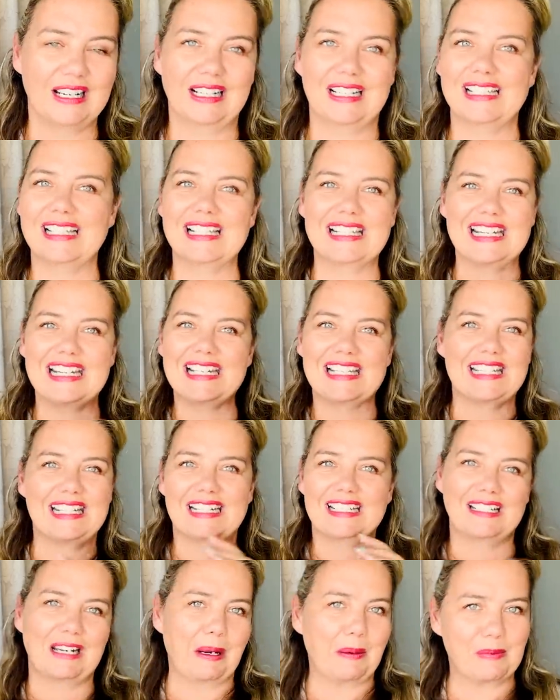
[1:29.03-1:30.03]
Because it's easy
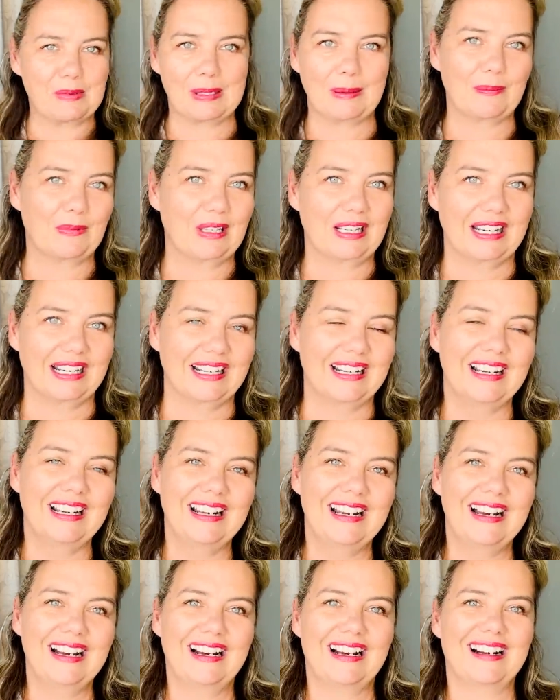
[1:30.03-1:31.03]
to type something
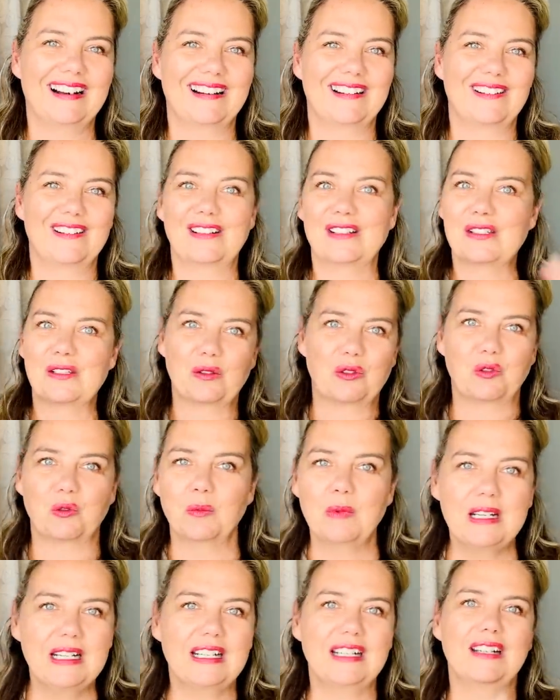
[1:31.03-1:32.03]
on social
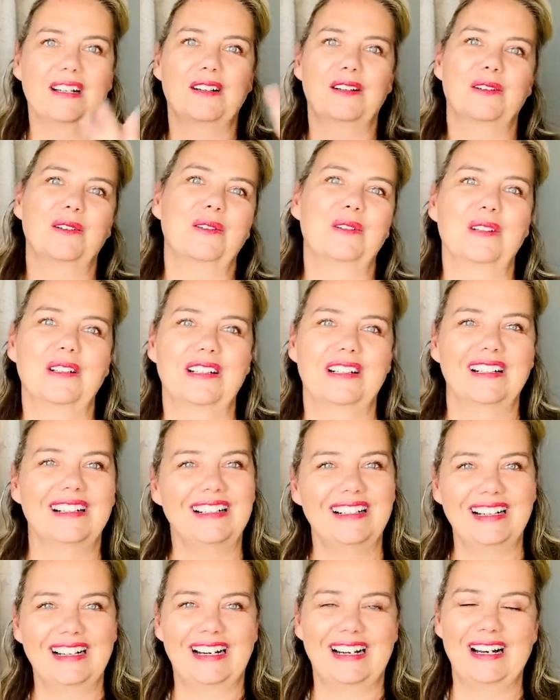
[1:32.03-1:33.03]
media or
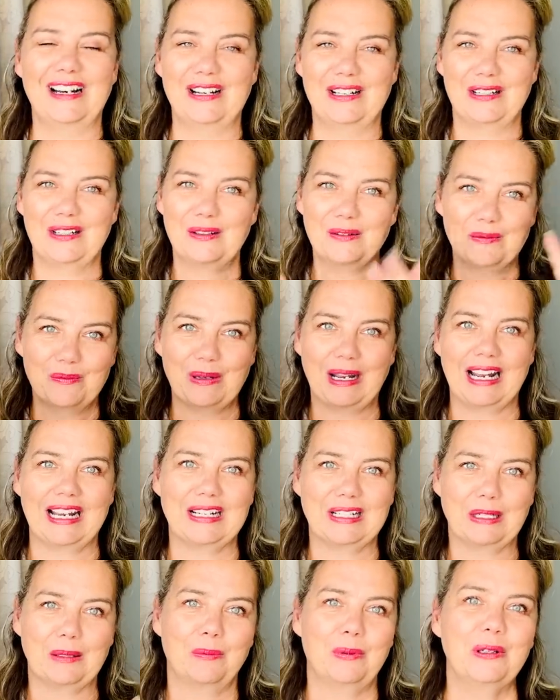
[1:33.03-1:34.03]

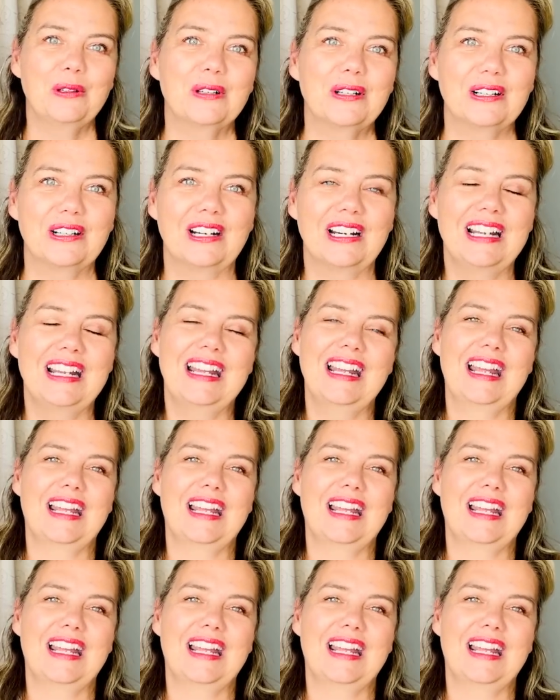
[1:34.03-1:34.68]
behind a computer.